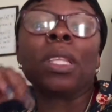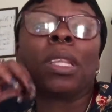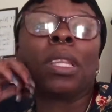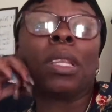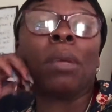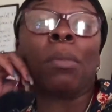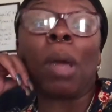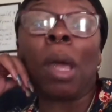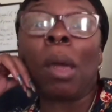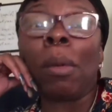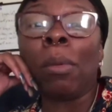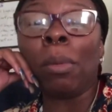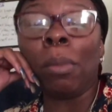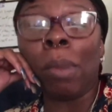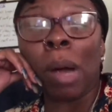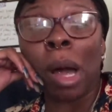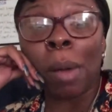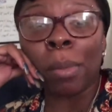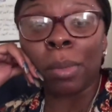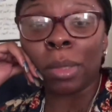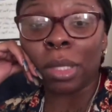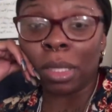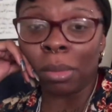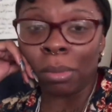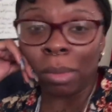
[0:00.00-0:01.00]
the baby
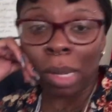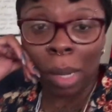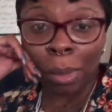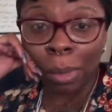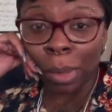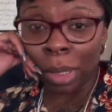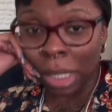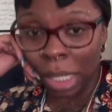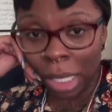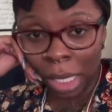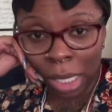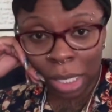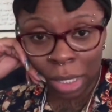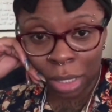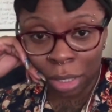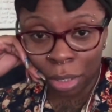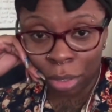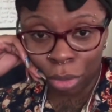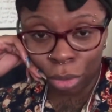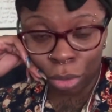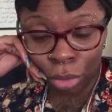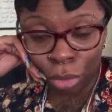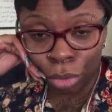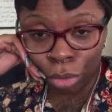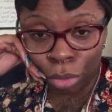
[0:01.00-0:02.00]
mamas and baby
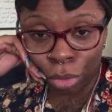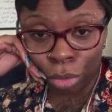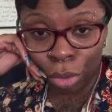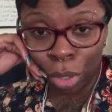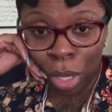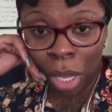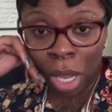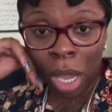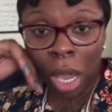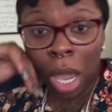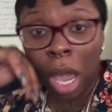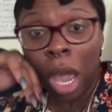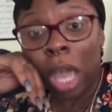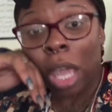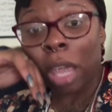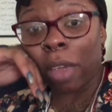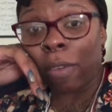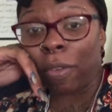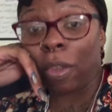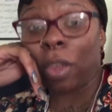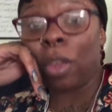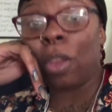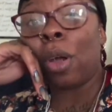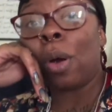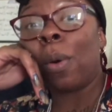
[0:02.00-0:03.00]
daddies who,
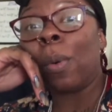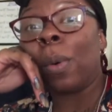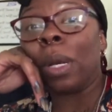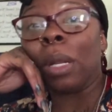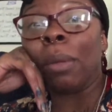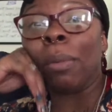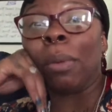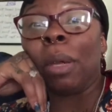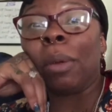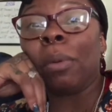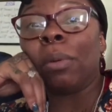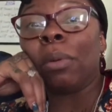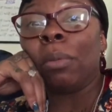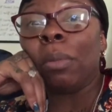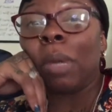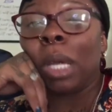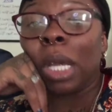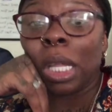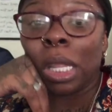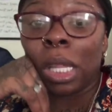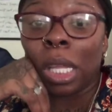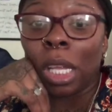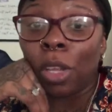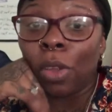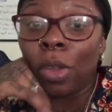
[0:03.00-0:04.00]
if you don't want to be with
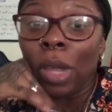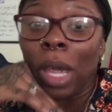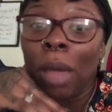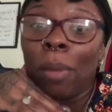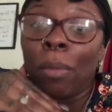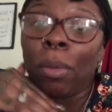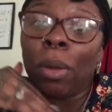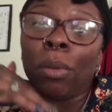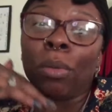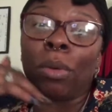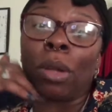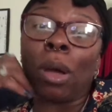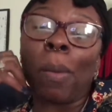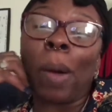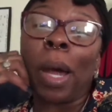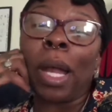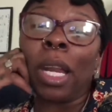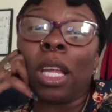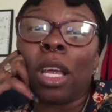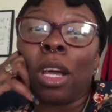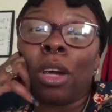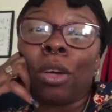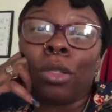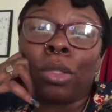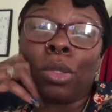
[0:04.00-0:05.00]
me, then you can't be with
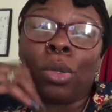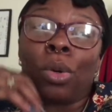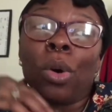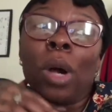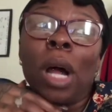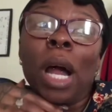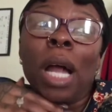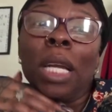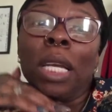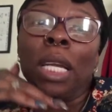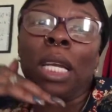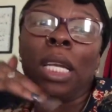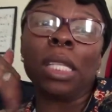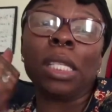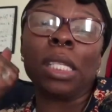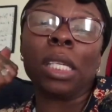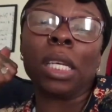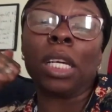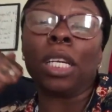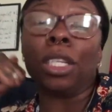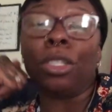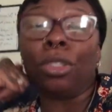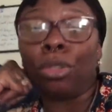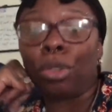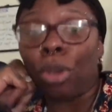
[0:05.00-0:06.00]
nobody else, or I need to
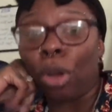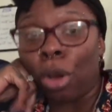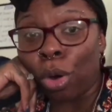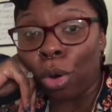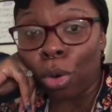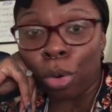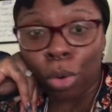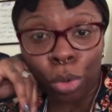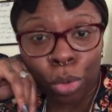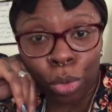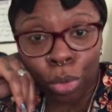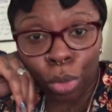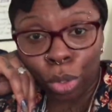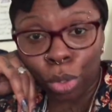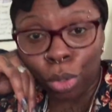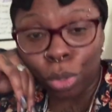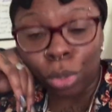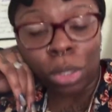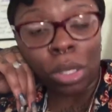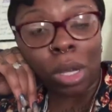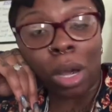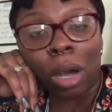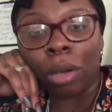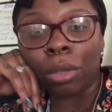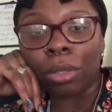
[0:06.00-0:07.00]
control who you
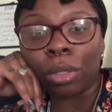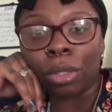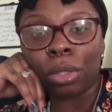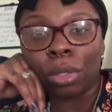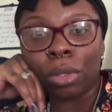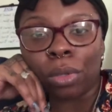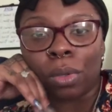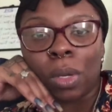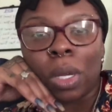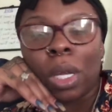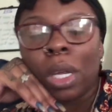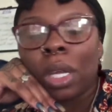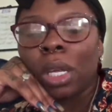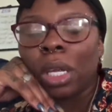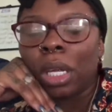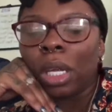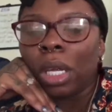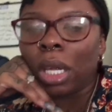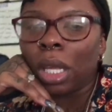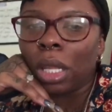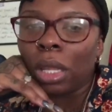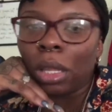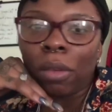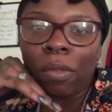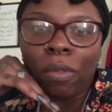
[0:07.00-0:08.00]
talk to.
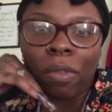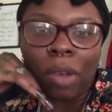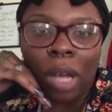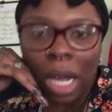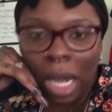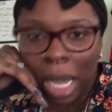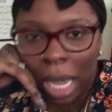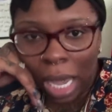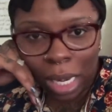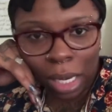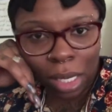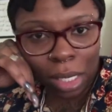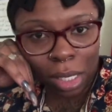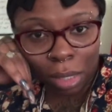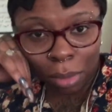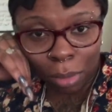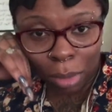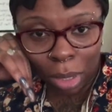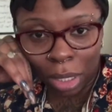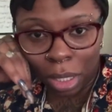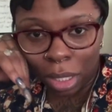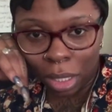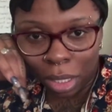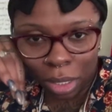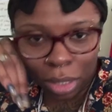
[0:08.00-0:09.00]
Get the fuck out of here,
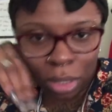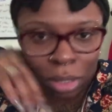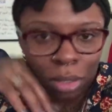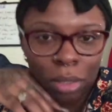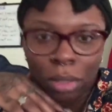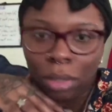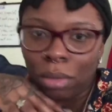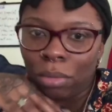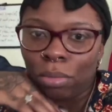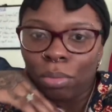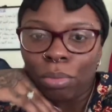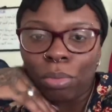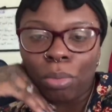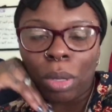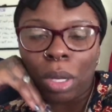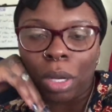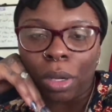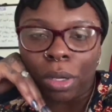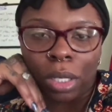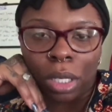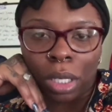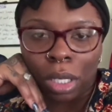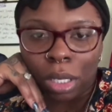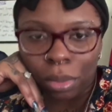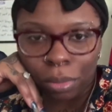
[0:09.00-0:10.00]
my nigga
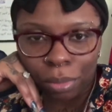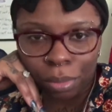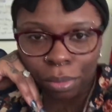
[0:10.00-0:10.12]
period.